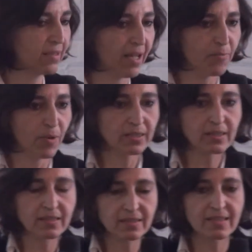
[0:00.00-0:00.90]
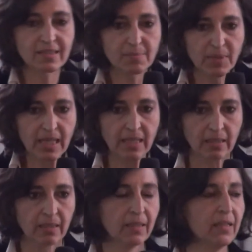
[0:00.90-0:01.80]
Now, what does this mean?